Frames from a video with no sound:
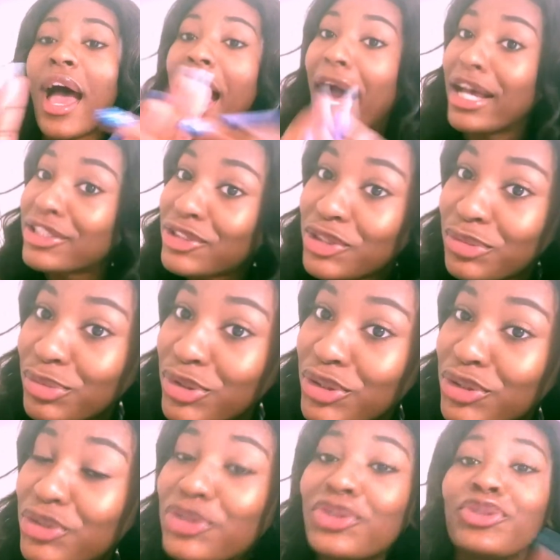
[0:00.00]
High School
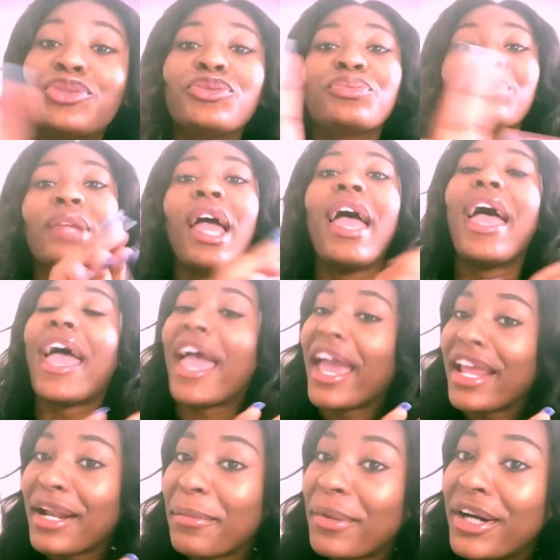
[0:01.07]
Musical,
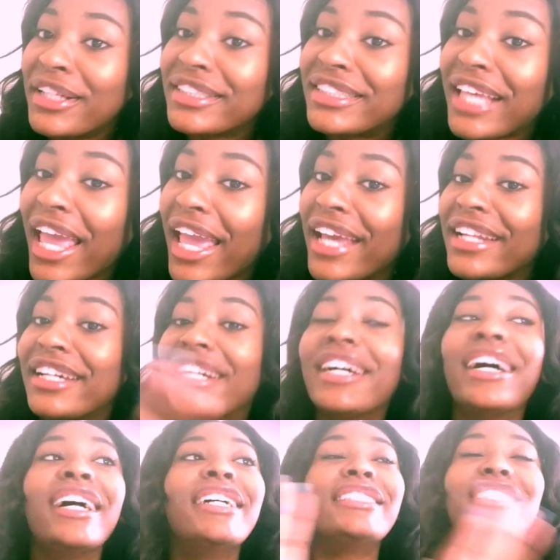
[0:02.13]
Hannah
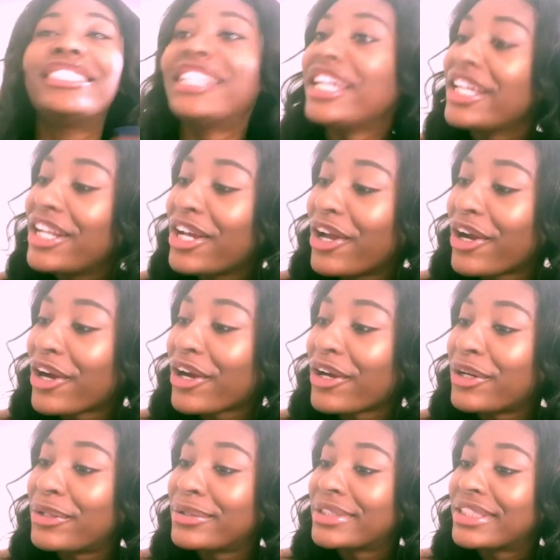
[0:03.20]
Montana, Cheetah
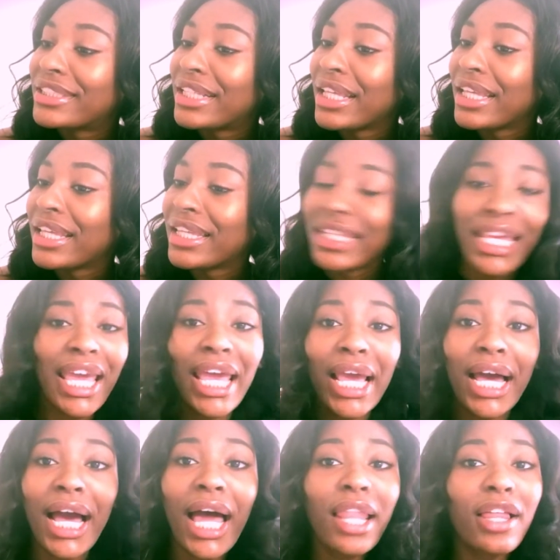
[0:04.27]
Girls.
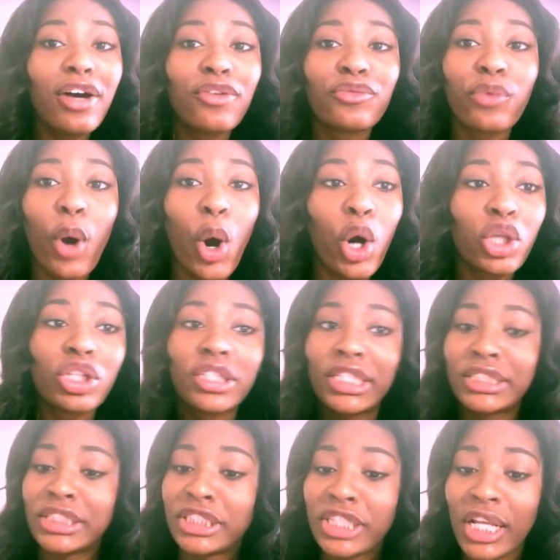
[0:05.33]
Yeah, I love all the
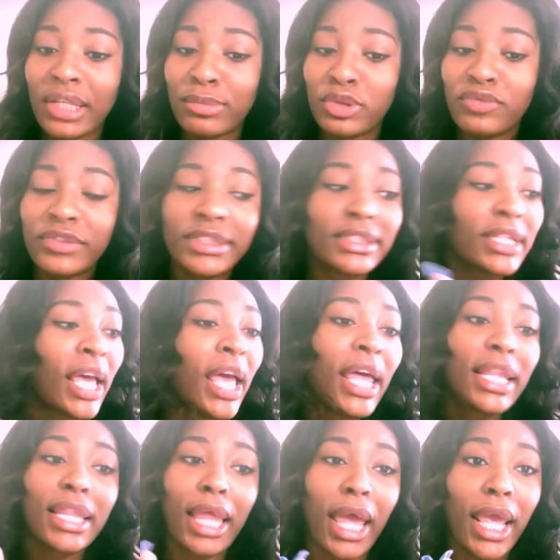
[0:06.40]
Disney Channel movies.
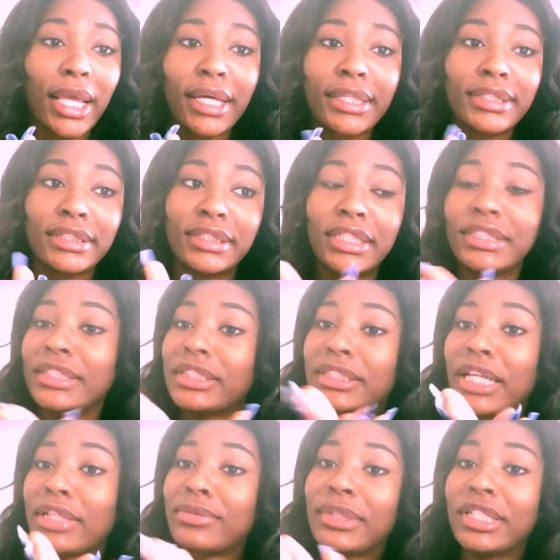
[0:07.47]
Like, cause Disney
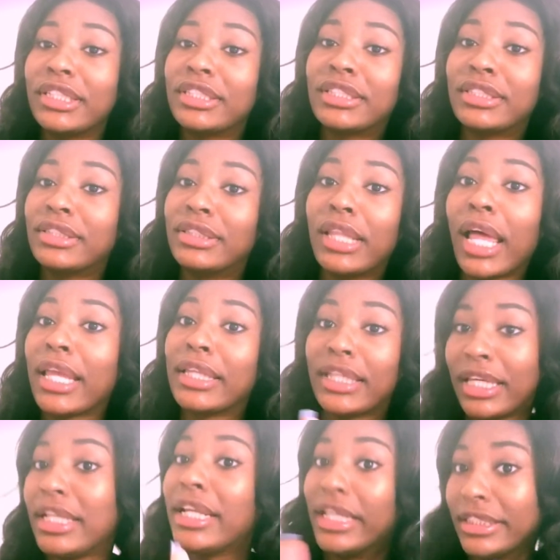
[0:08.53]
Channel is like,
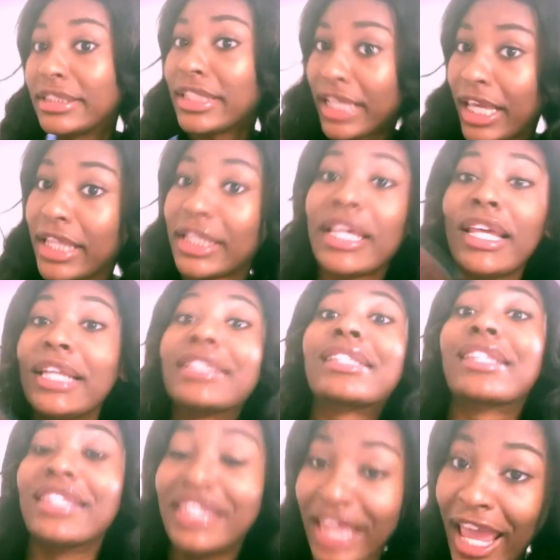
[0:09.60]
it
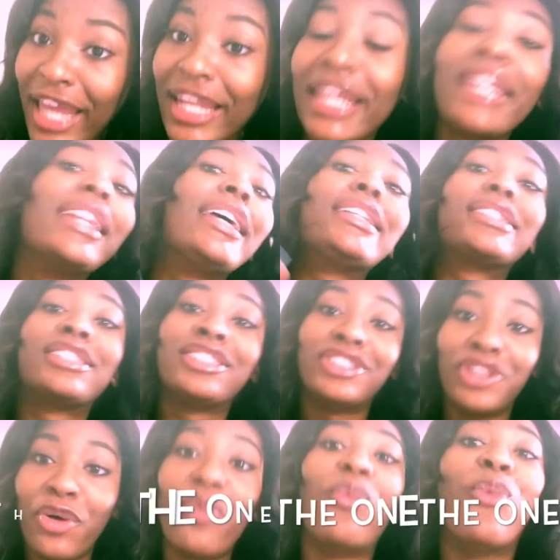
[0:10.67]
is
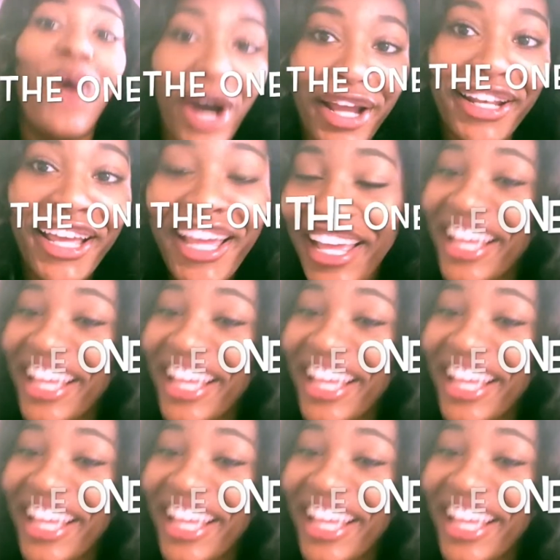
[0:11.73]
the one.